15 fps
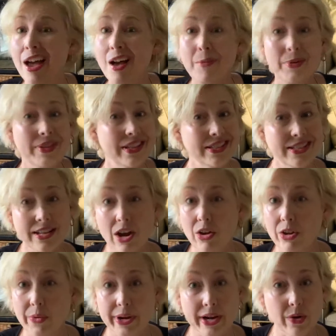but this is the
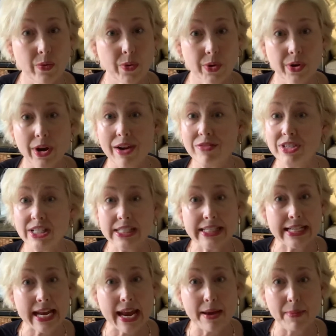only one I order ever since it
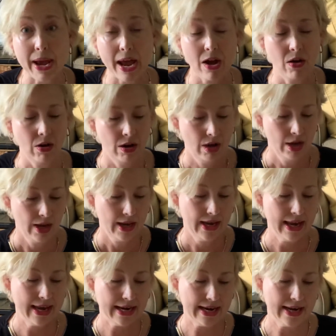came out.
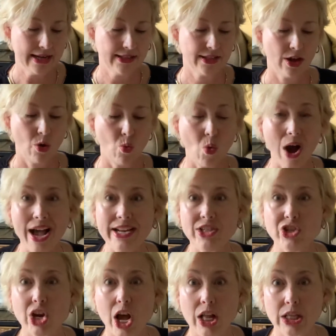It is white
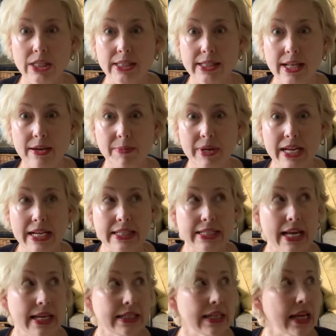chocolate cinnamon. It
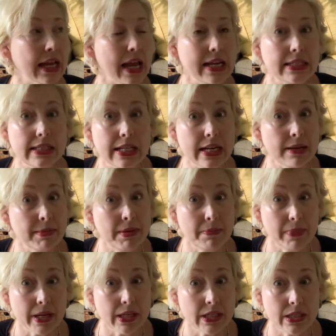tastes like a cinnamon
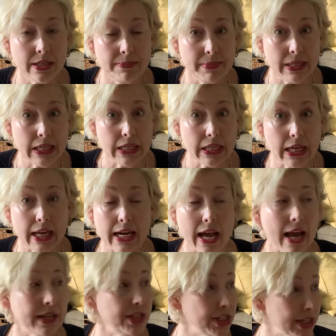bun to me, and
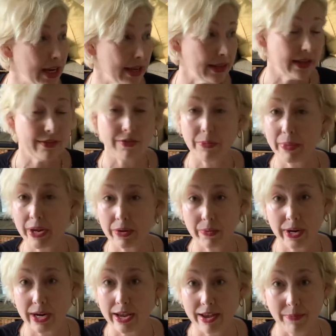I just can't think of a better
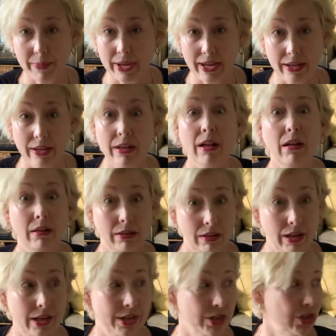way to have my
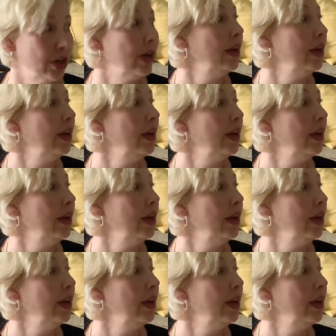lunch.